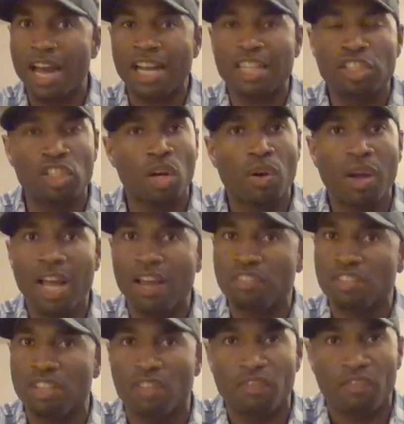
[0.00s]
I don't
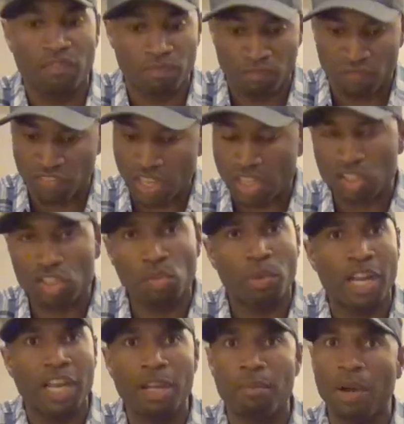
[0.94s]
have to
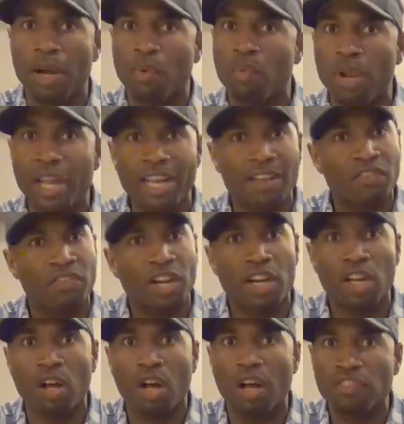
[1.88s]
fluctuate in my weight
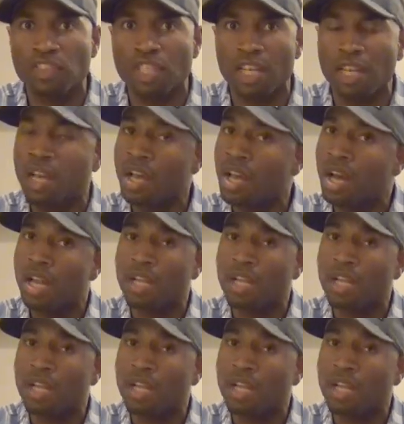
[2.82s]
very often.